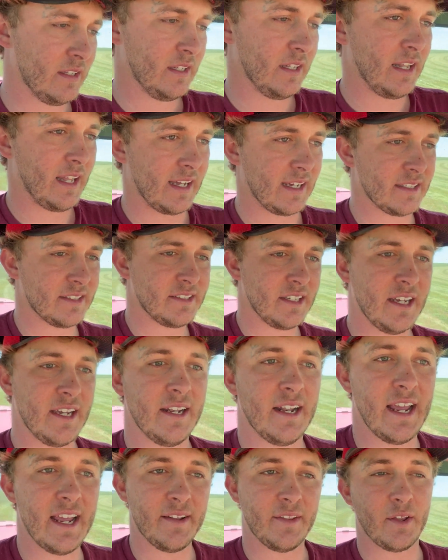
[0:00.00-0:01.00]
Like I
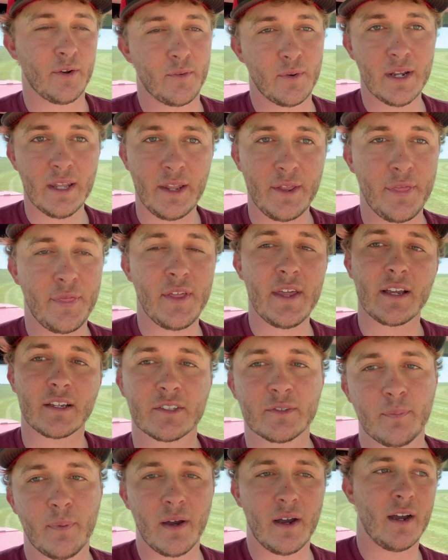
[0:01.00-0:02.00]
said, in the really thick
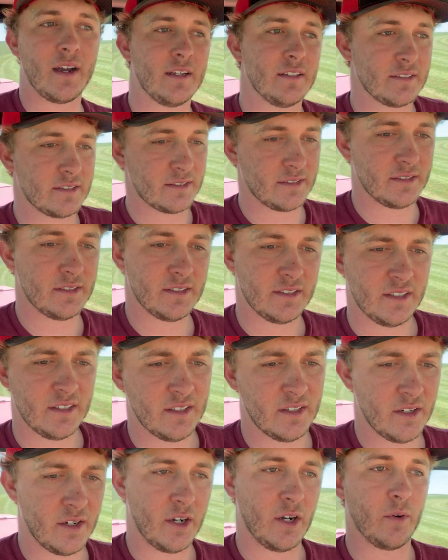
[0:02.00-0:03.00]
spots,
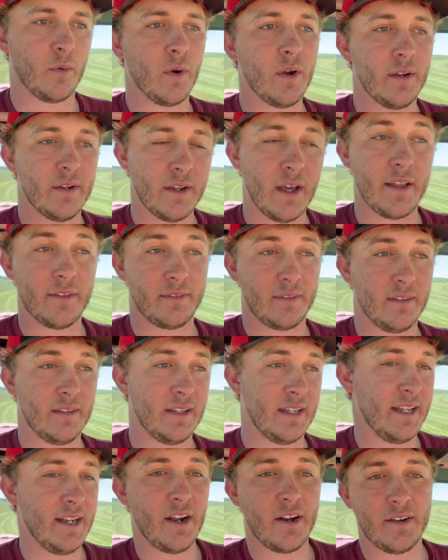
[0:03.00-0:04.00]
or not
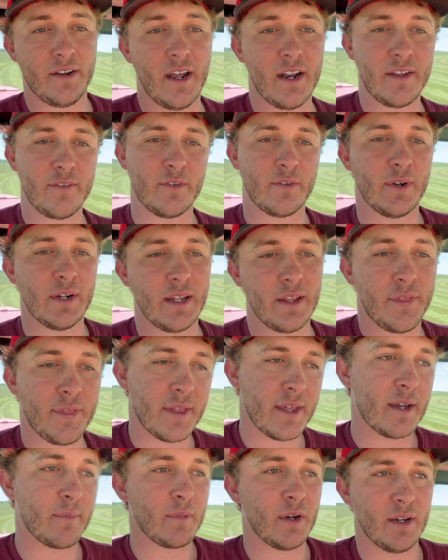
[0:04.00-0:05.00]
even really
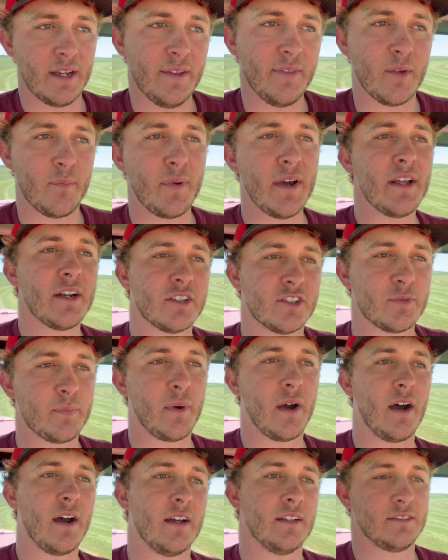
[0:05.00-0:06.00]
thick, but in the better
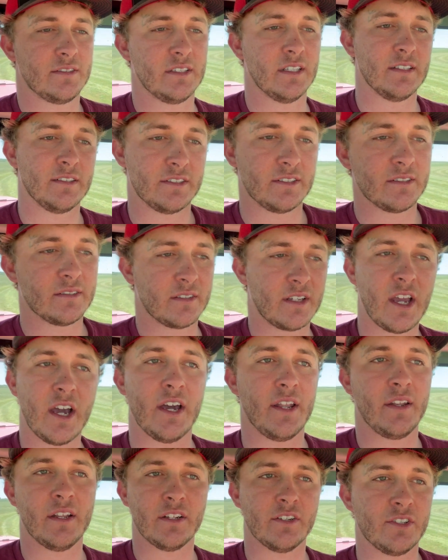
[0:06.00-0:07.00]
spots, it's
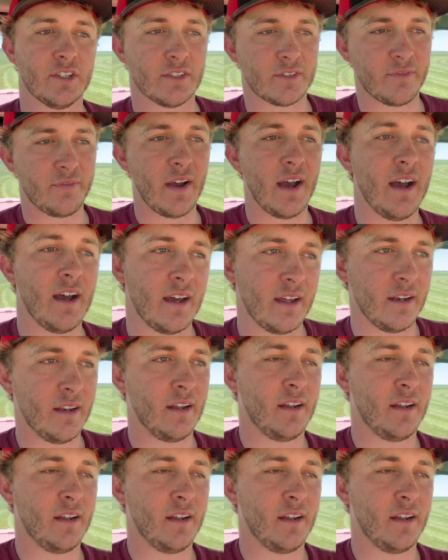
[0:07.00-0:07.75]
cutting it just fine.